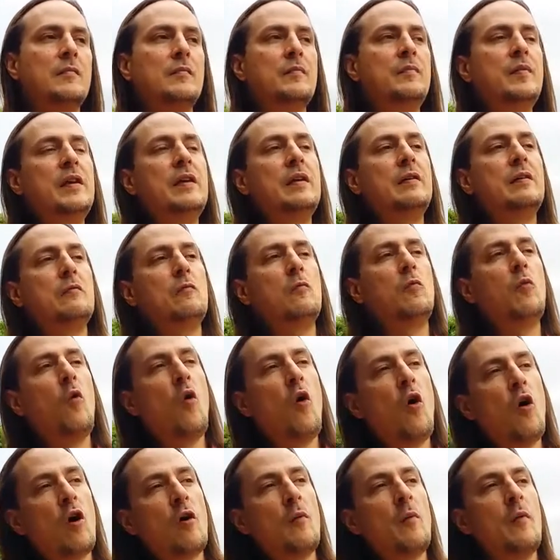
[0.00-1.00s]
be
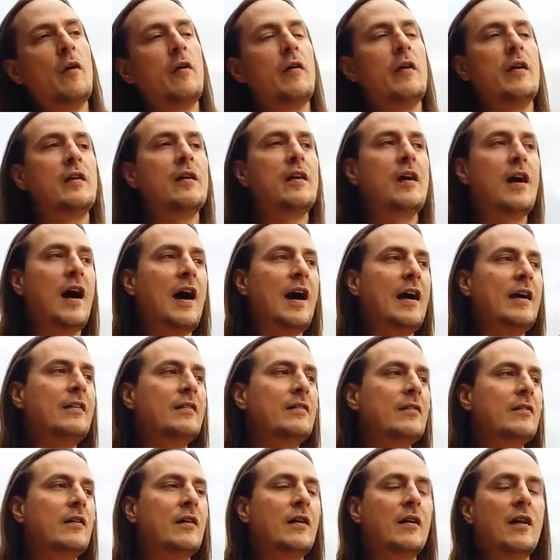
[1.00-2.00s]
warmer and
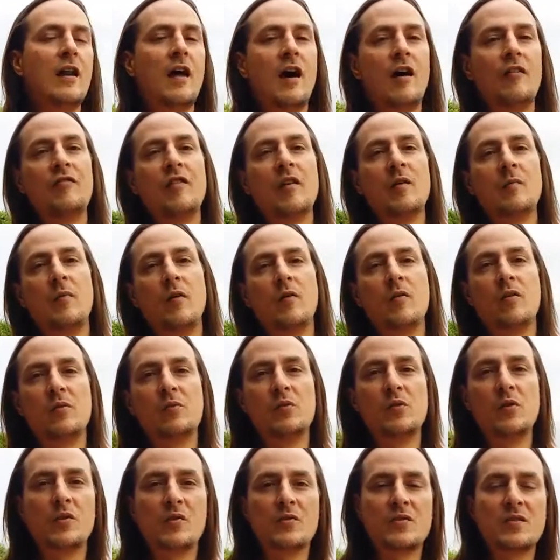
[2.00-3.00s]
kinder and loving both
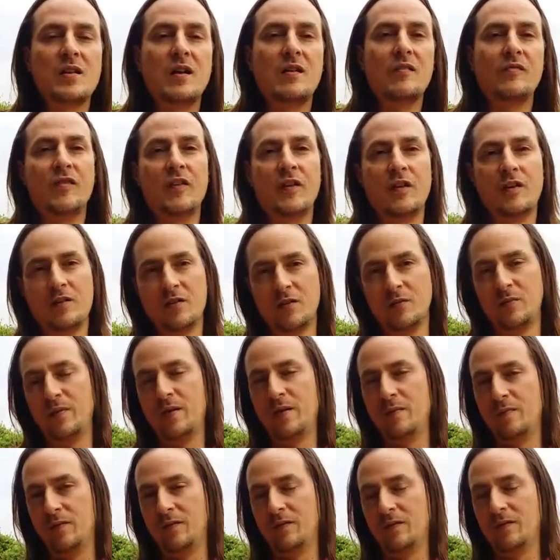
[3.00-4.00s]
to yourself and other
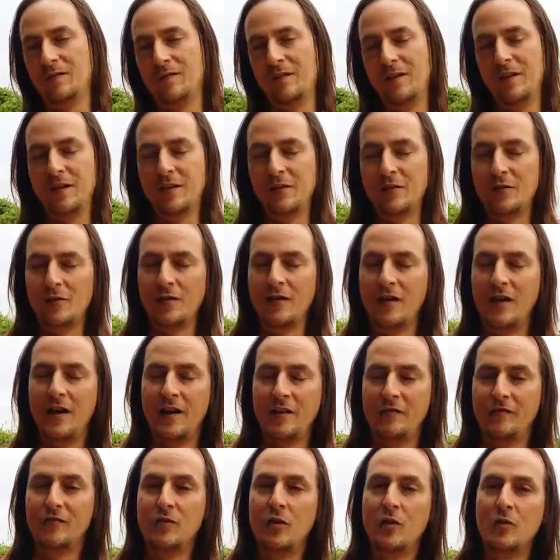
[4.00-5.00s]
people in your
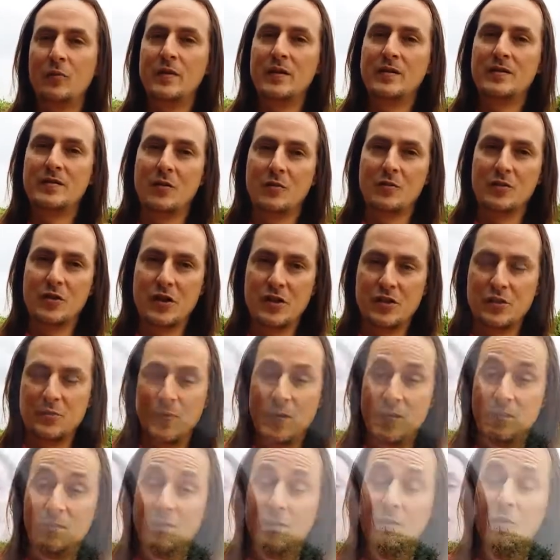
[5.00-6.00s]
life. Don't be so
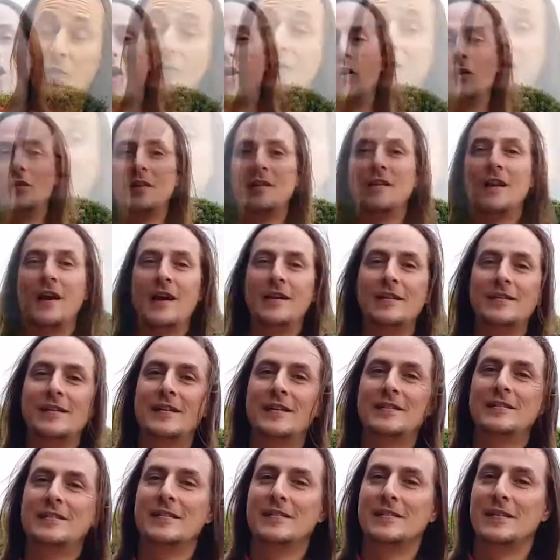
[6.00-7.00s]
judgmental. On the
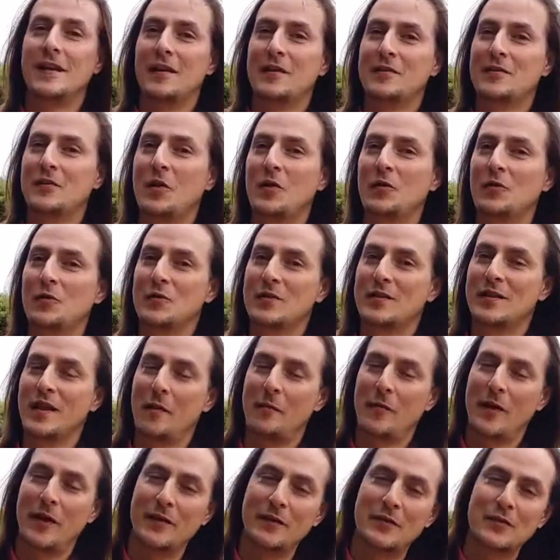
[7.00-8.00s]
19th, the sun is going to
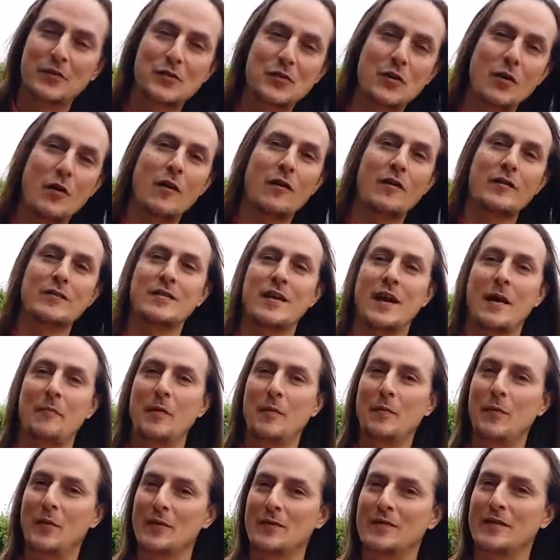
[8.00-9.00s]
step into Taurus.
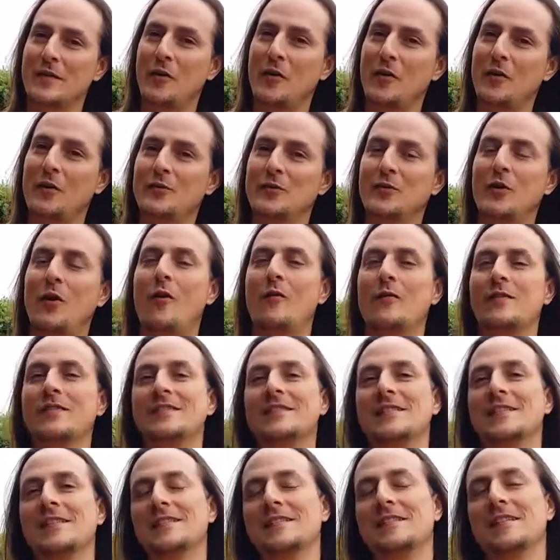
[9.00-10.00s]
Happy birthday, all you
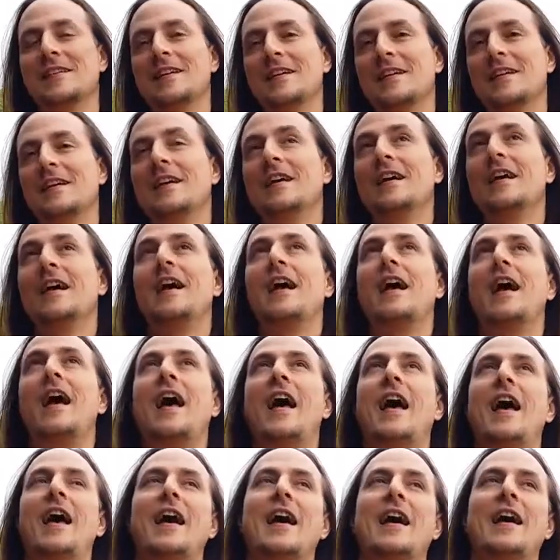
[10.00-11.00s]
Tauruses.
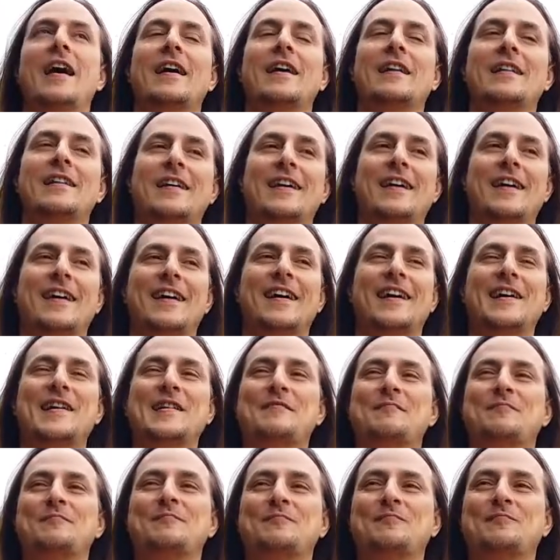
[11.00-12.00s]
And
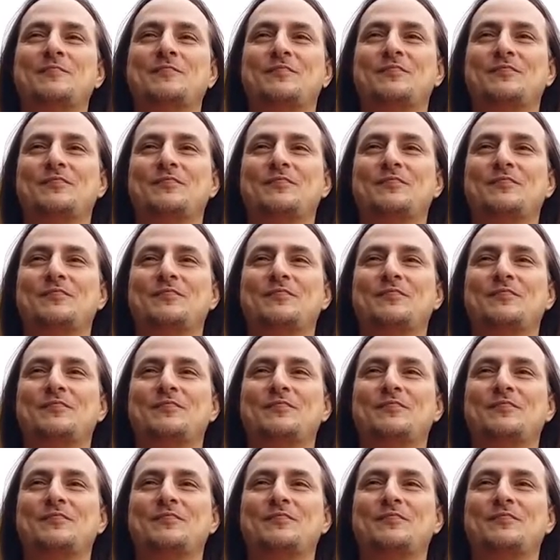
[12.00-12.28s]
um,